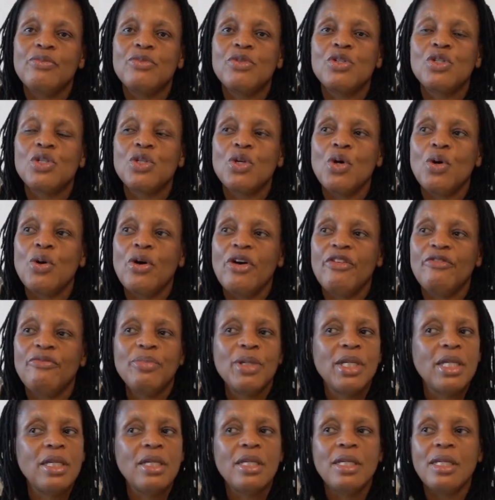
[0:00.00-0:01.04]
So I've
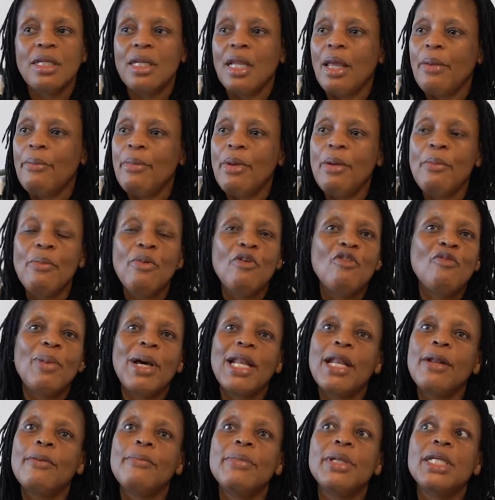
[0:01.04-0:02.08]
been a member of
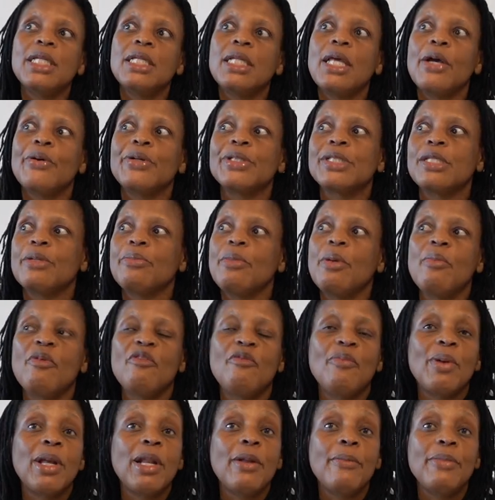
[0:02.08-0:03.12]
parliament. I was a member
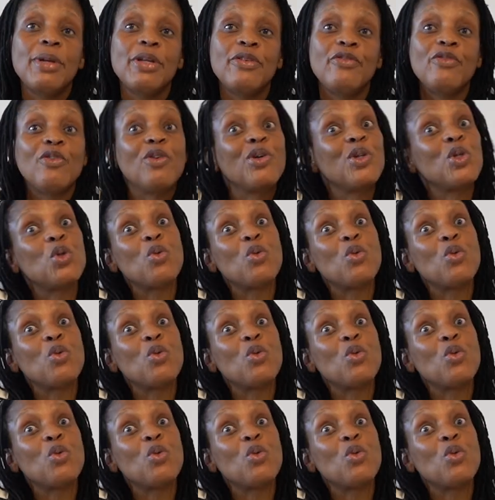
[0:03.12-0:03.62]
of parliament for